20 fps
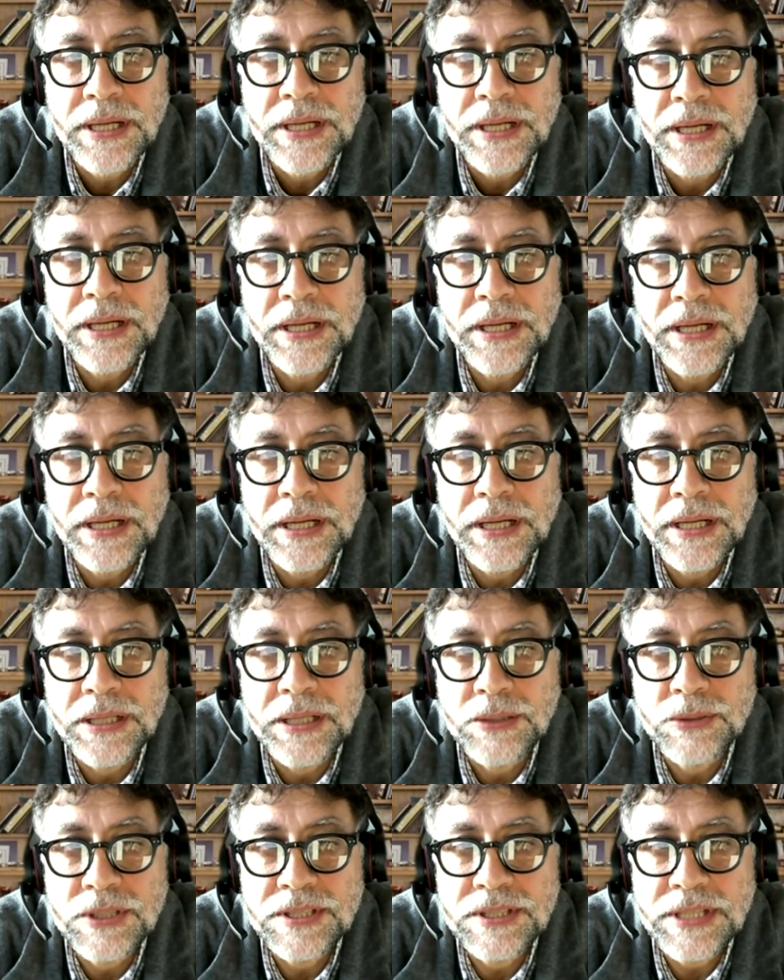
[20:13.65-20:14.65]

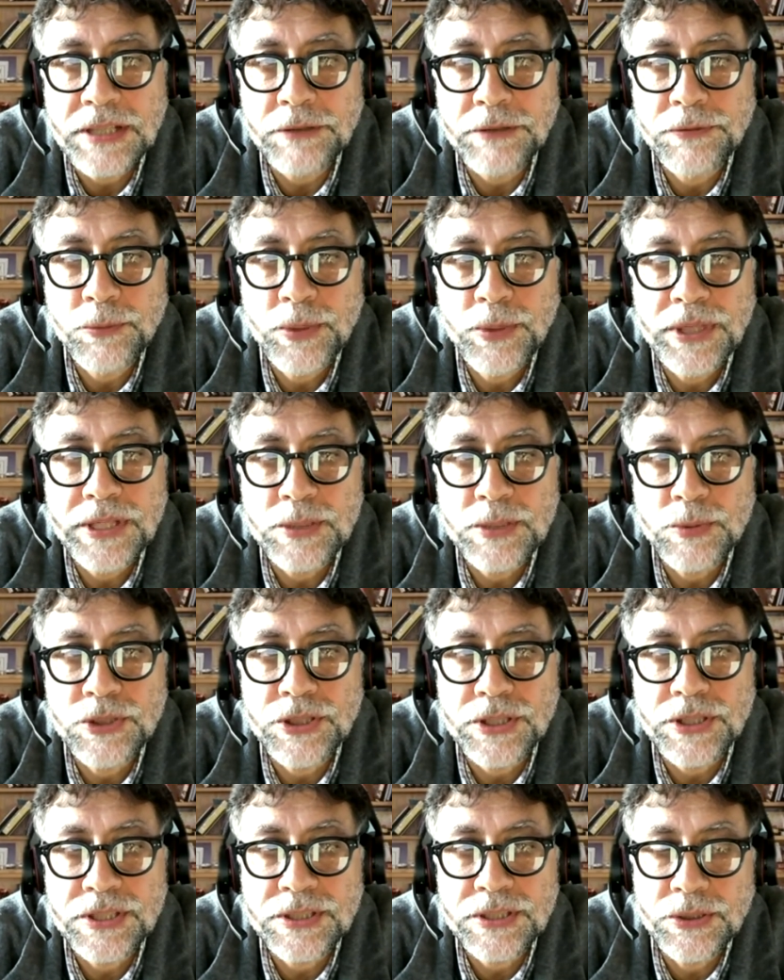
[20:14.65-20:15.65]
the set of queries
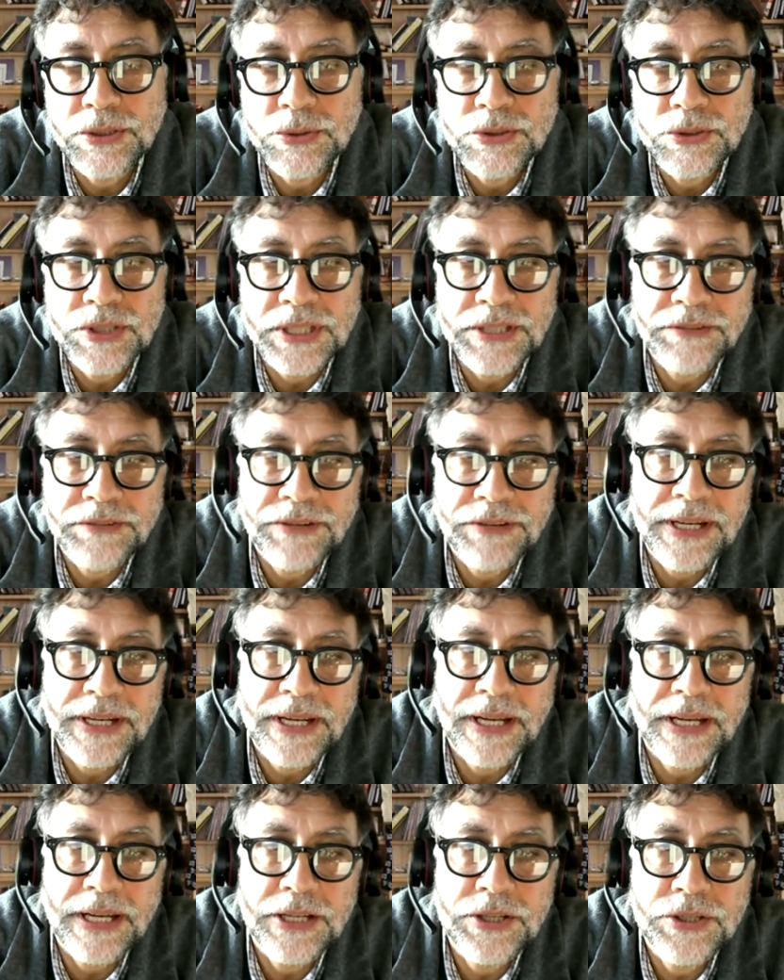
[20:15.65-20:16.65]
which use stratified
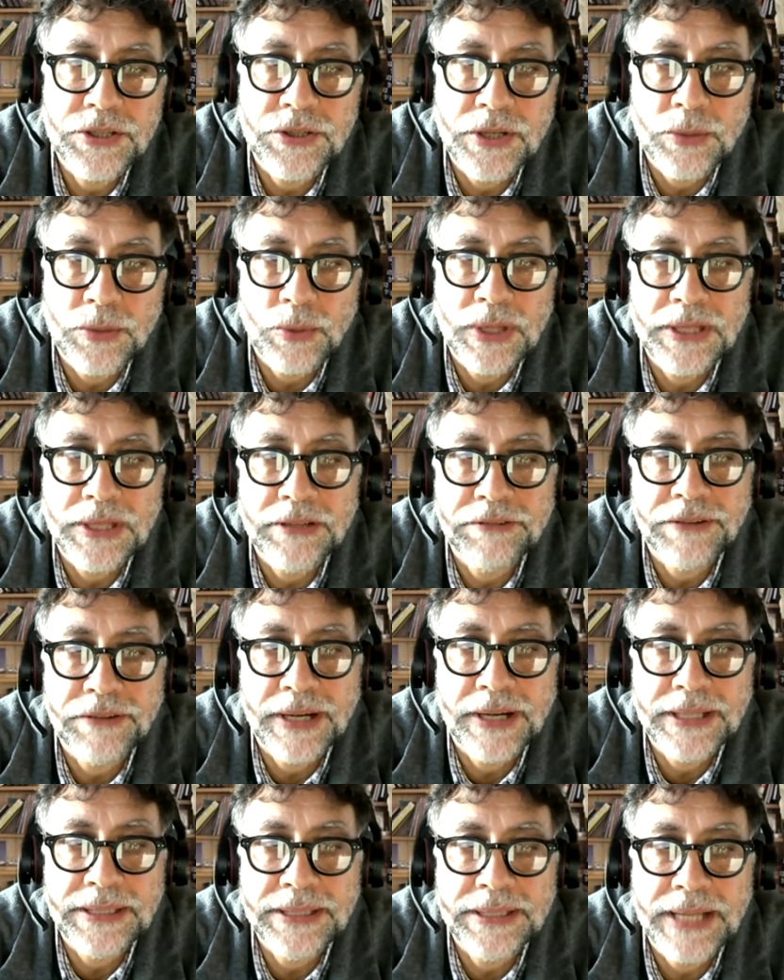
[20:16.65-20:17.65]
negation and
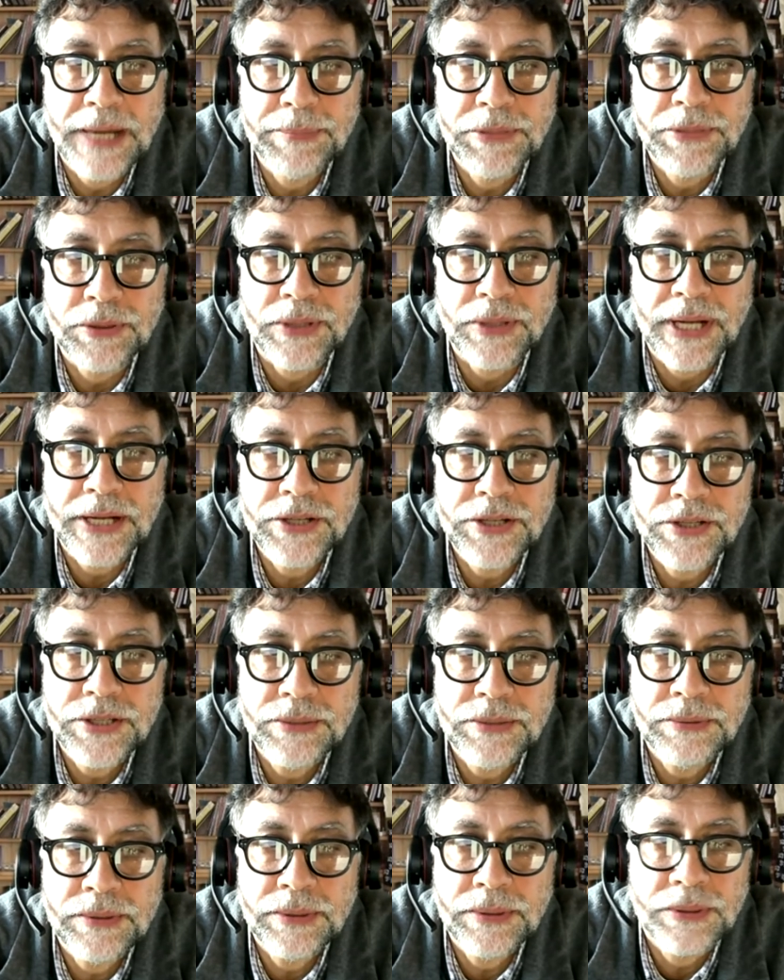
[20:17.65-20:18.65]
well-defined typed
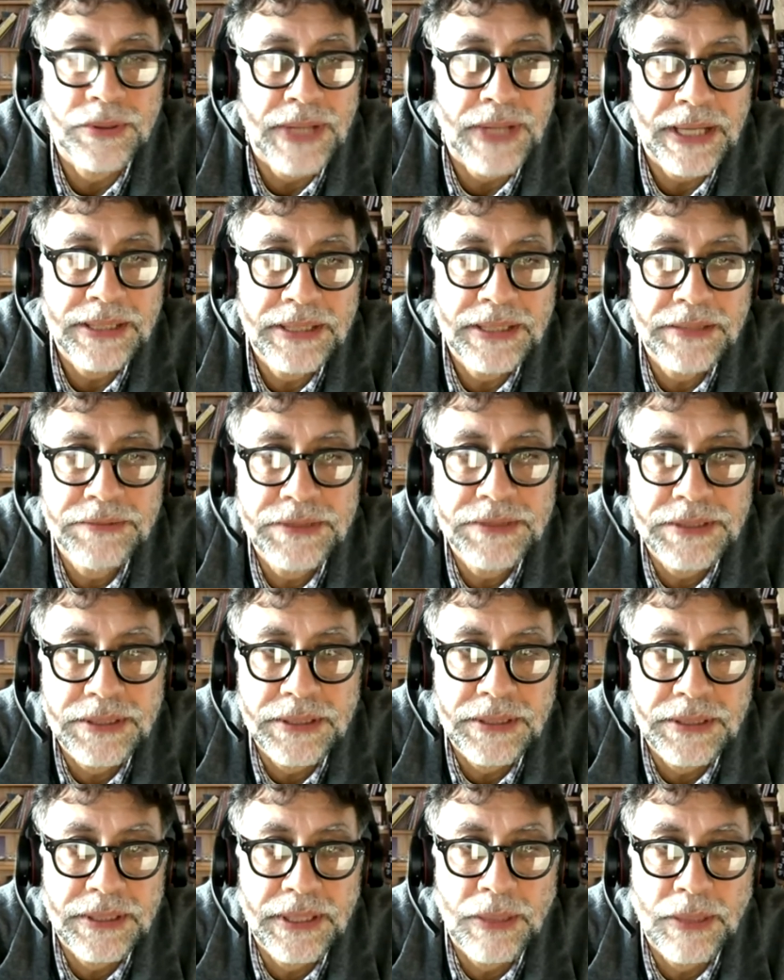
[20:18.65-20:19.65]
connectives,
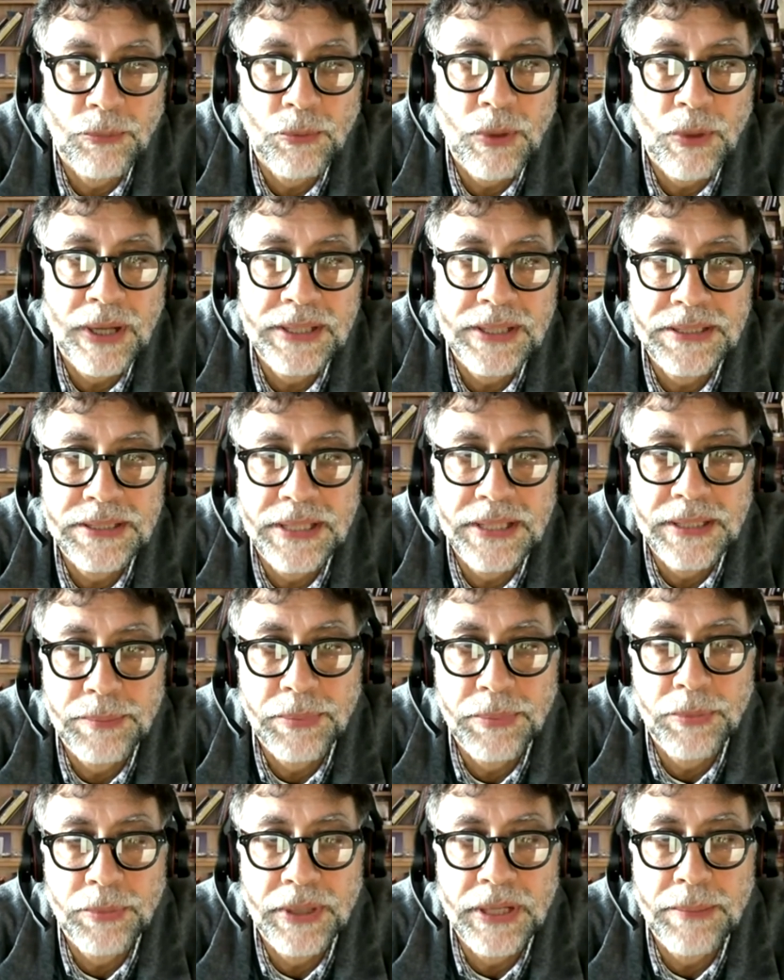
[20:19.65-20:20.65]
the ones that
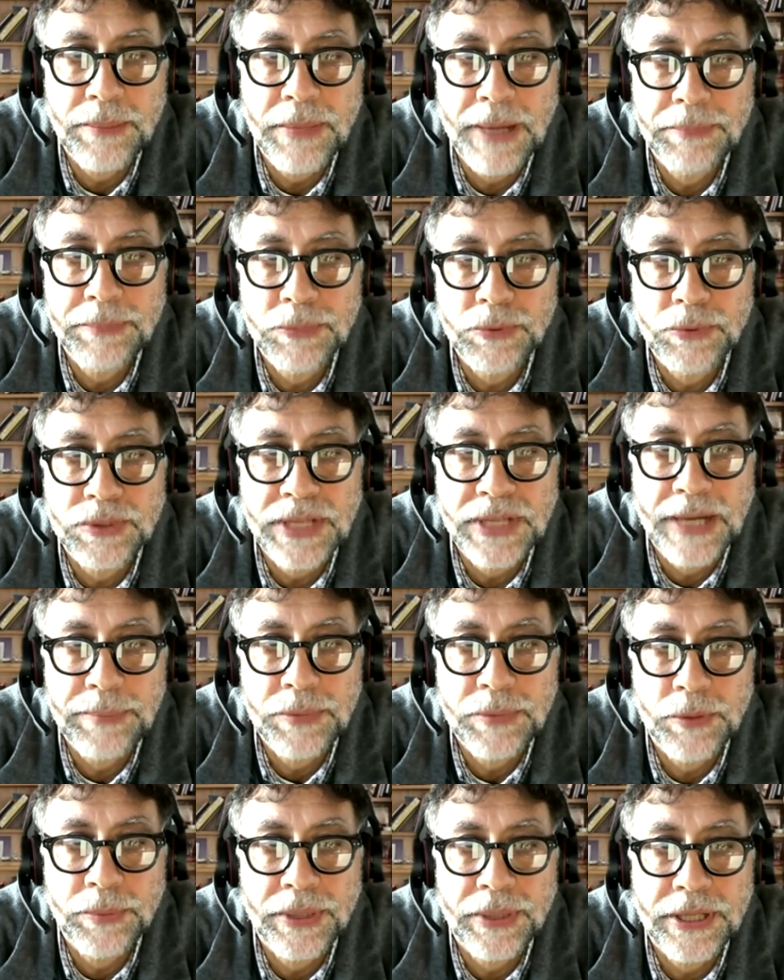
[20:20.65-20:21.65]
properly map to
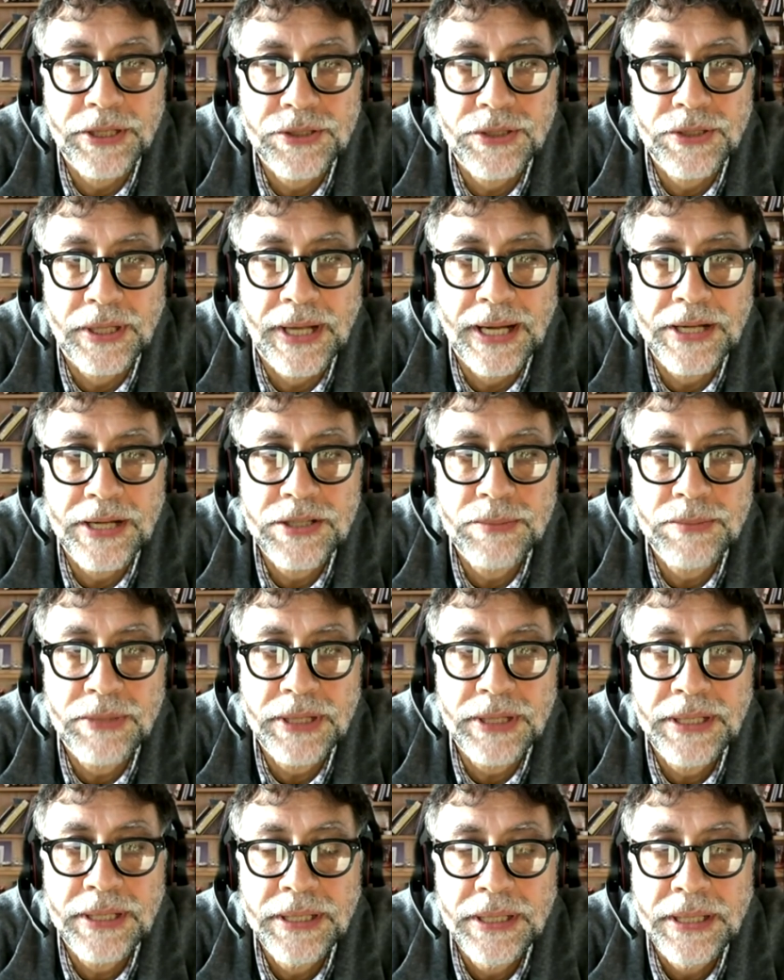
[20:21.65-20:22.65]
typed operational
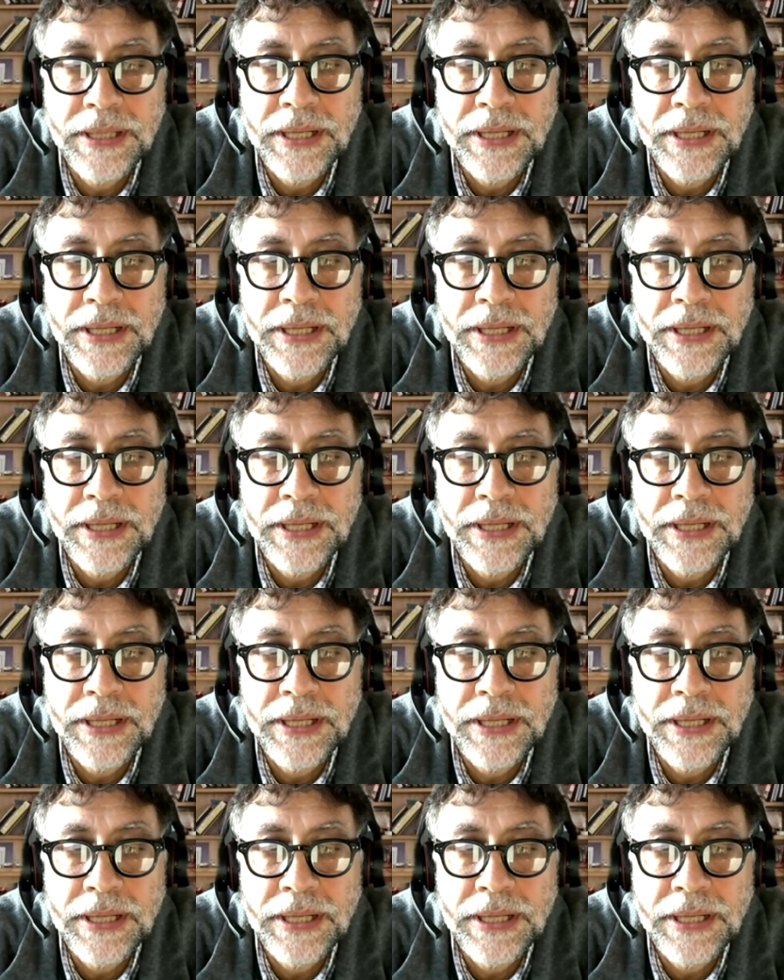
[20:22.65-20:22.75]
algebra?